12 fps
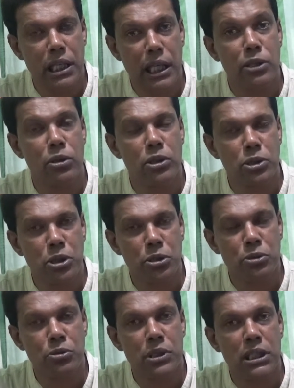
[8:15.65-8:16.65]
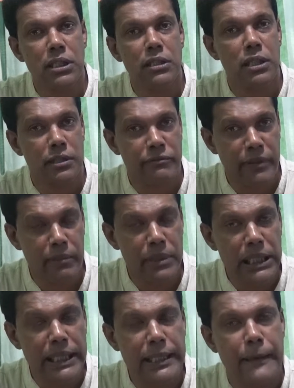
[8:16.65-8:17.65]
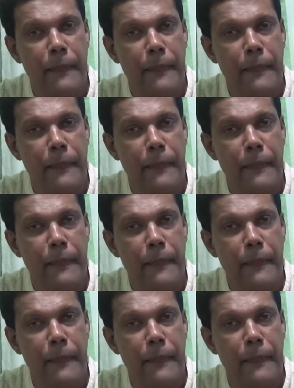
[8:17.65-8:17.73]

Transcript: and also to her family.